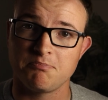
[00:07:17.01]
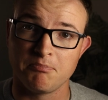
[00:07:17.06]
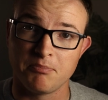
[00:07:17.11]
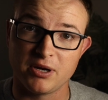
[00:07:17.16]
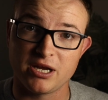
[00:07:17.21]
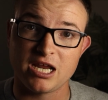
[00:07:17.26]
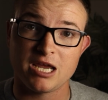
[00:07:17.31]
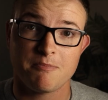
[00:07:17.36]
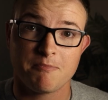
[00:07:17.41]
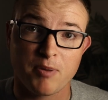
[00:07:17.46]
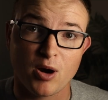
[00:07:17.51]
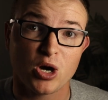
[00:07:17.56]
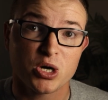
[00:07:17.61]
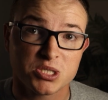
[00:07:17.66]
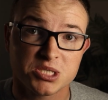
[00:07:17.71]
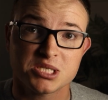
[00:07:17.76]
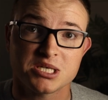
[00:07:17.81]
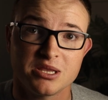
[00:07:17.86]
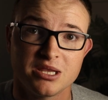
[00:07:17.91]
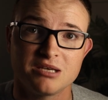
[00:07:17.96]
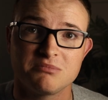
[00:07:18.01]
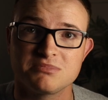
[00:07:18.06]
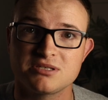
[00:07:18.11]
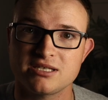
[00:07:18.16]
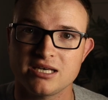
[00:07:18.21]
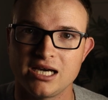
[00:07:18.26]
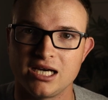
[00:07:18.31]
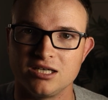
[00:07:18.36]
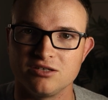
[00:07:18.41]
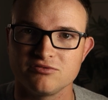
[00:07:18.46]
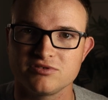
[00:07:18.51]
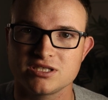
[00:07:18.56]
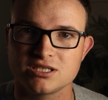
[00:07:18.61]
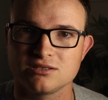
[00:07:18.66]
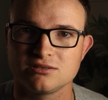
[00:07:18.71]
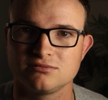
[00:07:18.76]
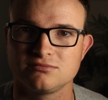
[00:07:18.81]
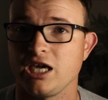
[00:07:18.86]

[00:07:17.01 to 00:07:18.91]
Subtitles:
but a person themselves.